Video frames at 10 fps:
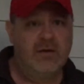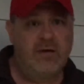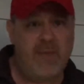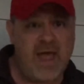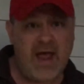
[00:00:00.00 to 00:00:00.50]

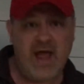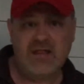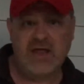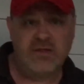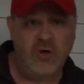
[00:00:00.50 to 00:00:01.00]
The bad
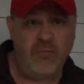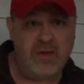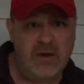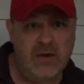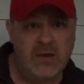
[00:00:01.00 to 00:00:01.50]
guys ain't
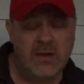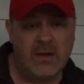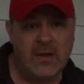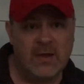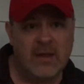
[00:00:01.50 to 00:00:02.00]
stupid.
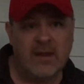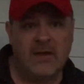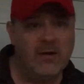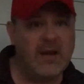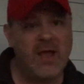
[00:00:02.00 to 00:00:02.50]

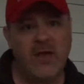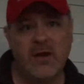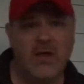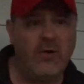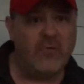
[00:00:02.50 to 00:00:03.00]
They're not going
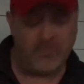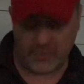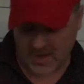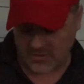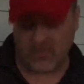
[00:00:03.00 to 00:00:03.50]
to go to a
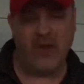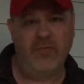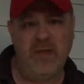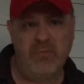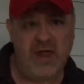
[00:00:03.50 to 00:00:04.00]
place where other
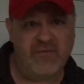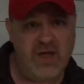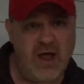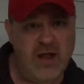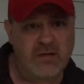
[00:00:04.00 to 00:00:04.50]
people have
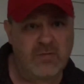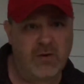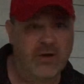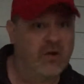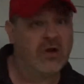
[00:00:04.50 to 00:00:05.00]
guns
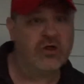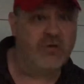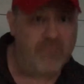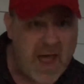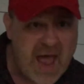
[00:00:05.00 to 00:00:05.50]
where they're going to
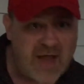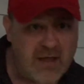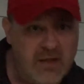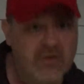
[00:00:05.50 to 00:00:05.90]
shoot back.